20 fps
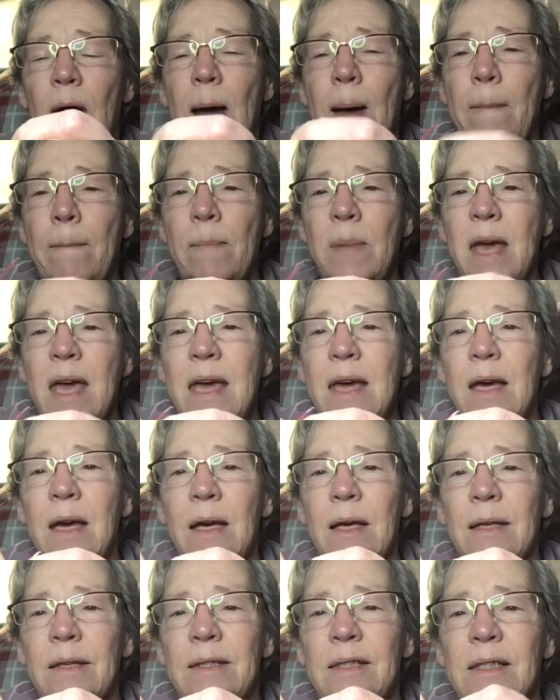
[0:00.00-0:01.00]
make
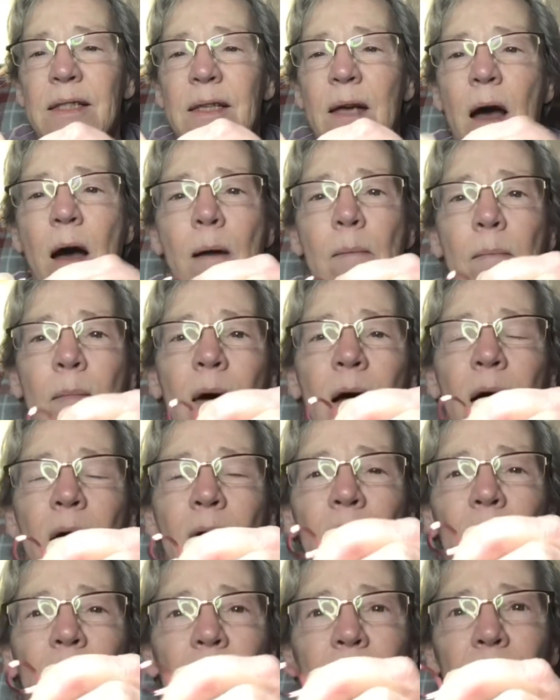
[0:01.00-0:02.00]
some
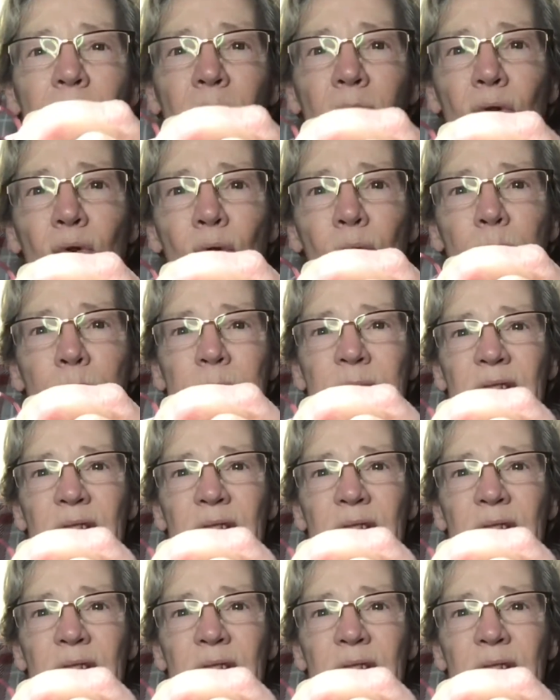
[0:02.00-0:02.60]
loops.